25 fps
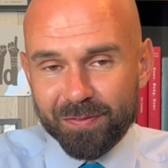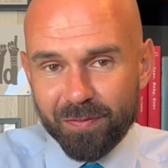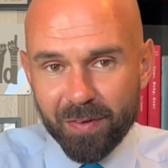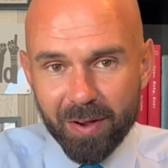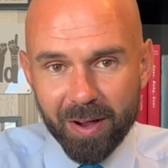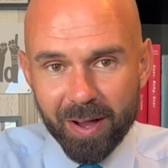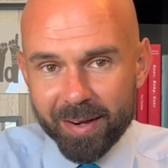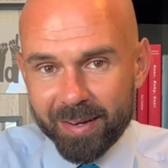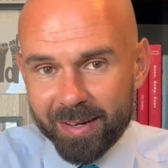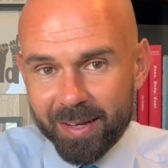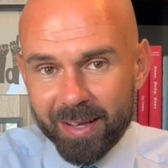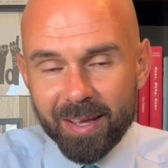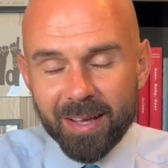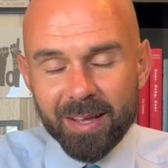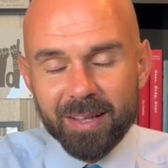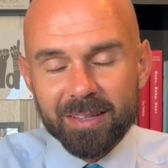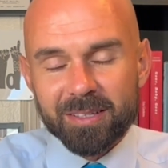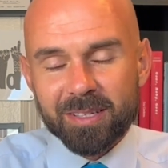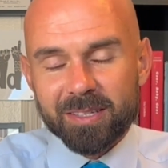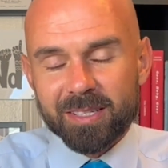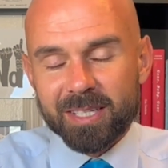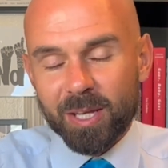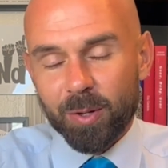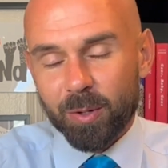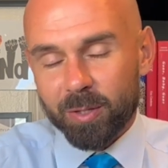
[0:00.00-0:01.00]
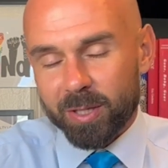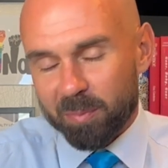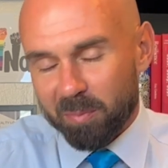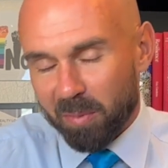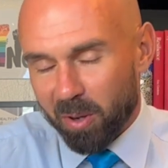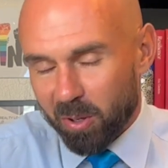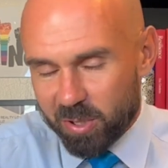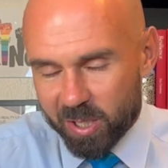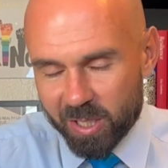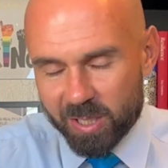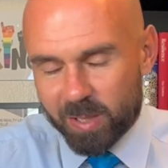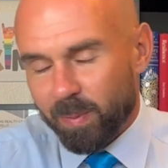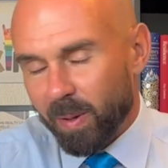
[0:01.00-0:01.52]
fun to see what the
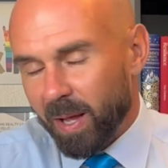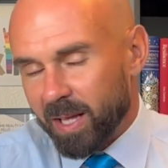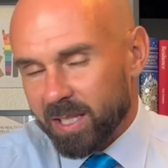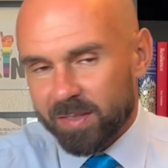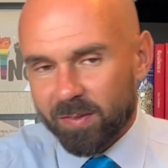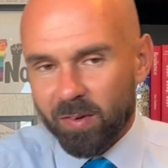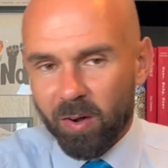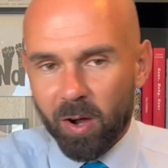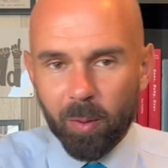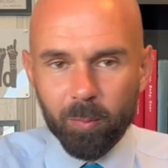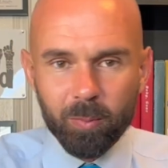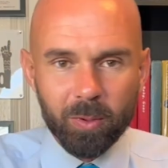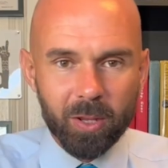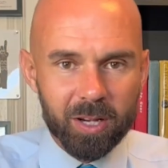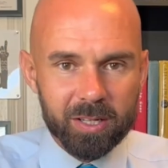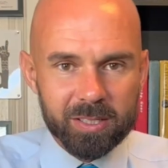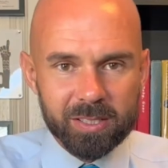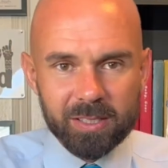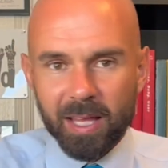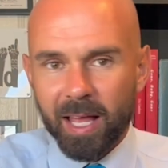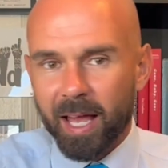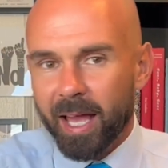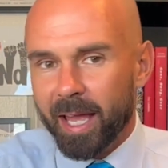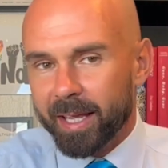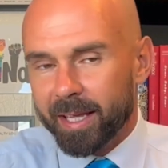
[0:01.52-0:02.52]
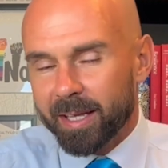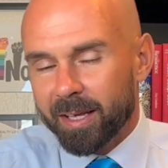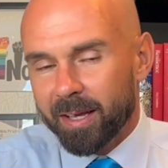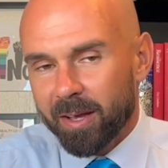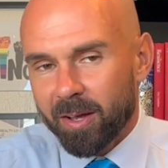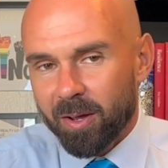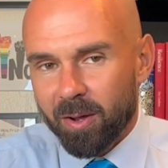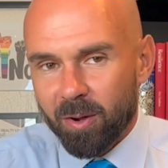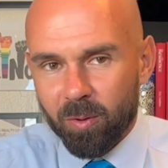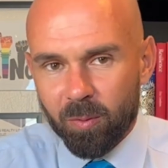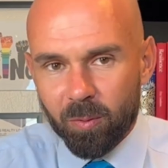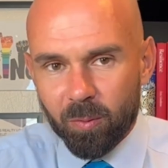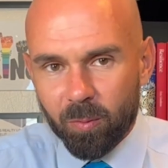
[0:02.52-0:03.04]
most expensive home looks like,
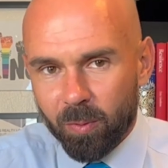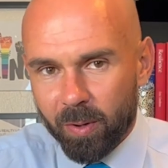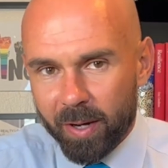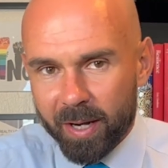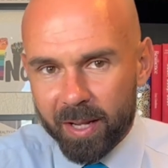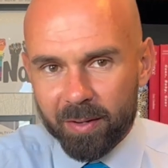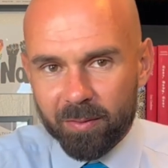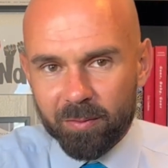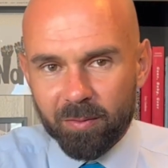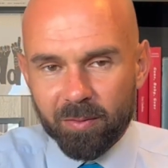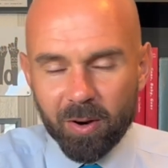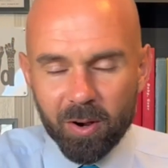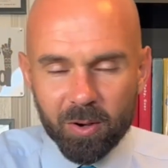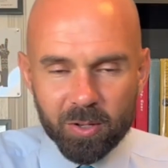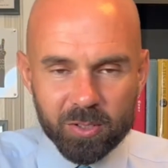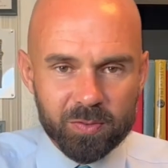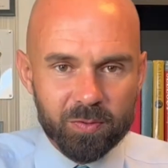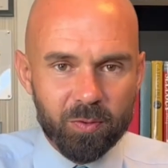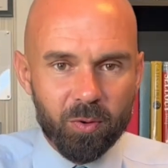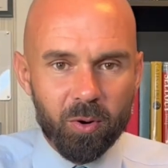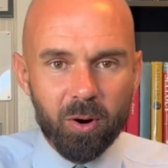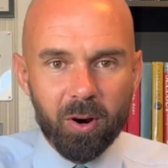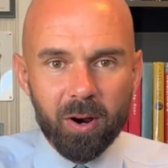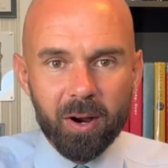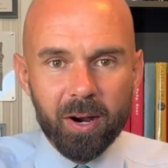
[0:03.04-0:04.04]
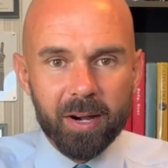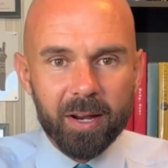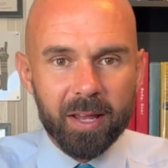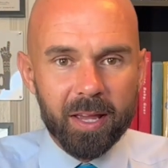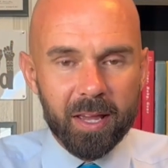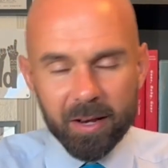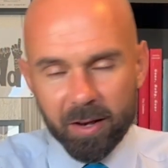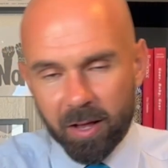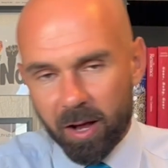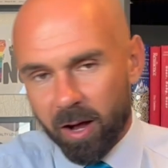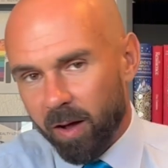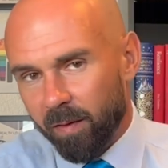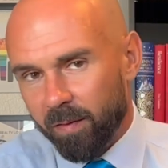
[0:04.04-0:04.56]
what it grows for,
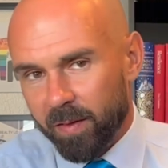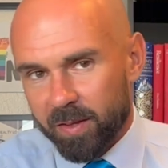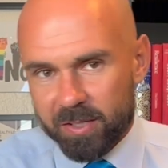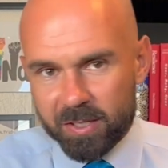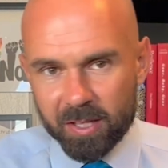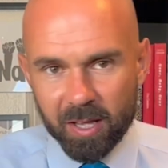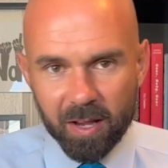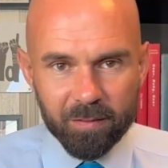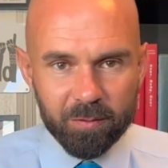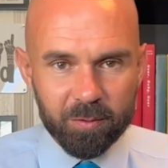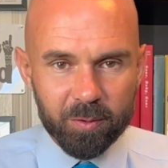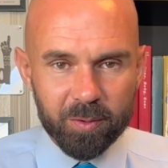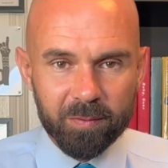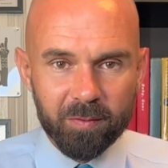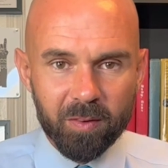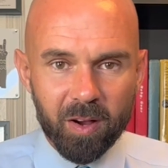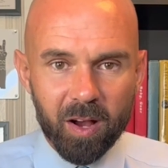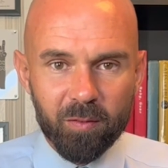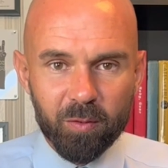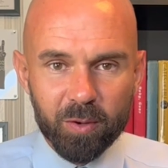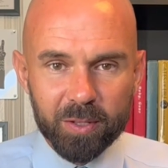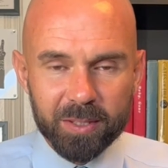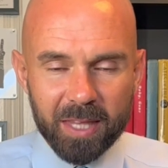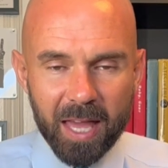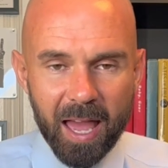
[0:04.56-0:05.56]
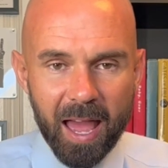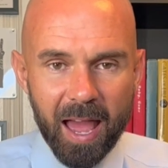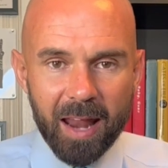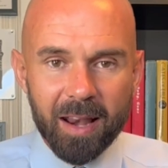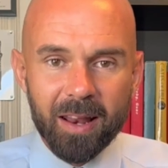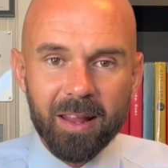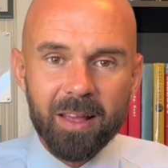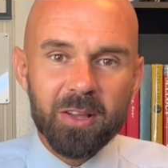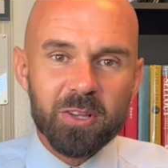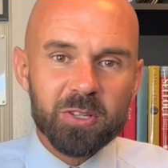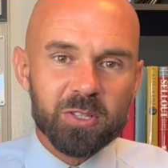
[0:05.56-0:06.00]
and all of the stuff involved with that.